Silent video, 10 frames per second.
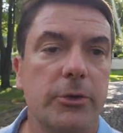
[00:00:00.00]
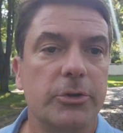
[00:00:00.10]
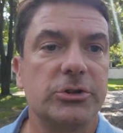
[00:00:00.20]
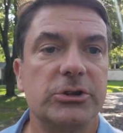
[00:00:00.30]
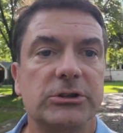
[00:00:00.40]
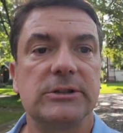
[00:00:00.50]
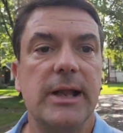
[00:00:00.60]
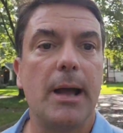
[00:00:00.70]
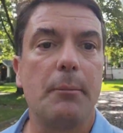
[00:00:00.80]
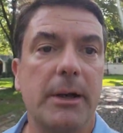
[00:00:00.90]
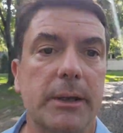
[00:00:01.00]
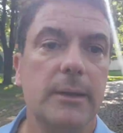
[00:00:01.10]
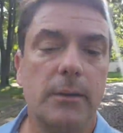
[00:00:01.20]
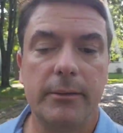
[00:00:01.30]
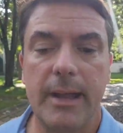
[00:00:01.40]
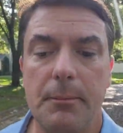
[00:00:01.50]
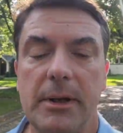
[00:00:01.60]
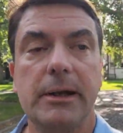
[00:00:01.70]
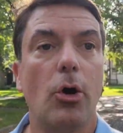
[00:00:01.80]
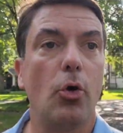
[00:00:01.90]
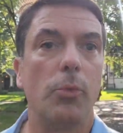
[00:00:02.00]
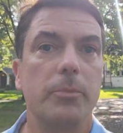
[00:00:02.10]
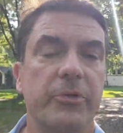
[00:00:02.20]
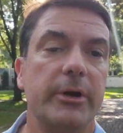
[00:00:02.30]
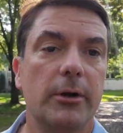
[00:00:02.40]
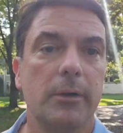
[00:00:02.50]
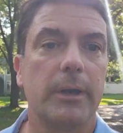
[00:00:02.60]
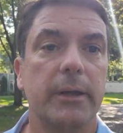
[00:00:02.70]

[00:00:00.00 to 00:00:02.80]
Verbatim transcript: There's just not many that many homes here